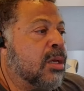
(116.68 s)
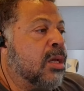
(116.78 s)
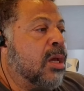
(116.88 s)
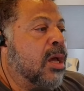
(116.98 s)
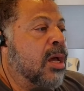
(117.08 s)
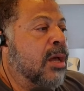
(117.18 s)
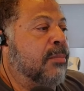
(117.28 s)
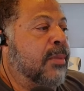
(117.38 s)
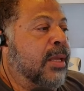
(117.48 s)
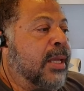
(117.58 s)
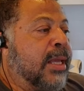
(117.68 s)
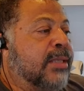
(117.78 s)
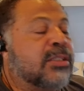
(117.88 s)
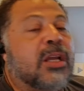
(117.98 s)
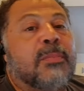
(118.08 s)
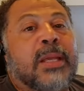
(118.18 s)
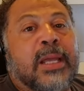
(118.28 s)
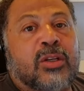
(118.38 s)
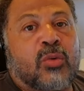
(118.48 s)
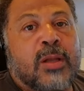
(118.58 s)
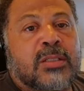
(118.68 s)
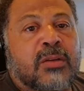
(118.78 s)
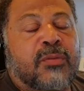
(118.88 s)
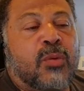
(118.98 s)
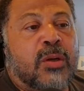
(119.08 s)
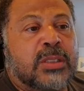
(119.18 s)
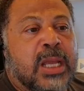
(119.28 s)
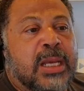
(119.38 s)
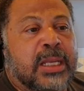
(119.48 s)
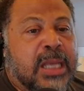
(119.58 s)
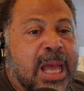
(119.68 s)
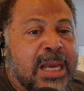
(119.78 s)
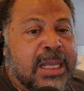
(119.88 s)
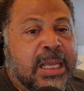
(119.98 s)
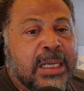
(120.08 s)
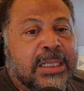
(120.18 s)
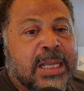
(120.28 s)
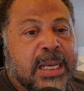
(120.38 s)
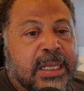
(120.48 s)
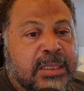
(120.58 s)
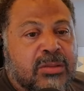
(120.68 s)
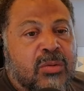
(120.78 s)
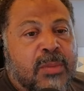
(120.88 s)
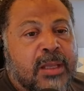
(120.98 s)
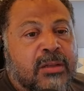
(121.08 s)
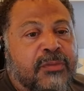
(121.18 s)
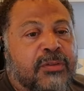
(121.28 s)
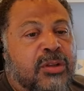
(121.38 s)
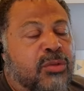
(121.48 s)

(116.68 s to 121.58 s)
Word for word: Um, he's going to be interesting for us. And he kind of hinted that he's going to make the 53